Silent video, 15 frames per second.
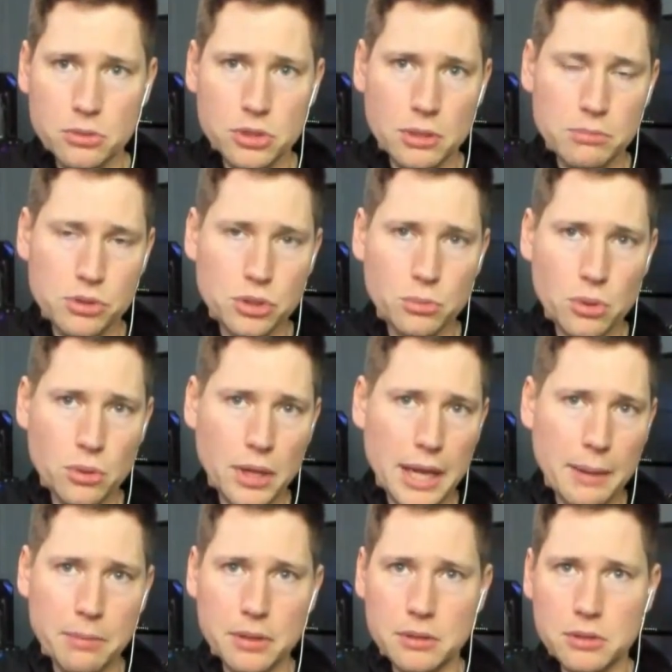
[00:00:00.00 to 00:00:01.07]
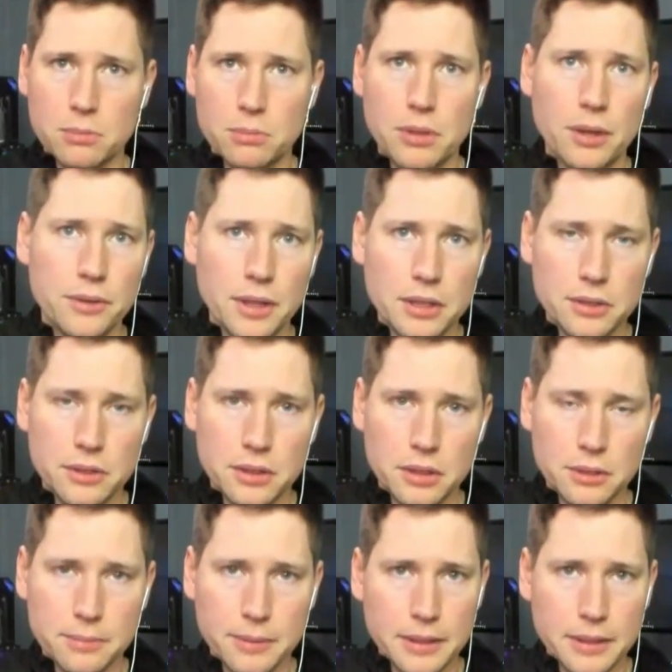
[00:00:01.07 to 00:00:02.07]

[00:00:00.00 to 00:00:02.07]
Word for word: which I'm sure won't happen until probably the end of the year.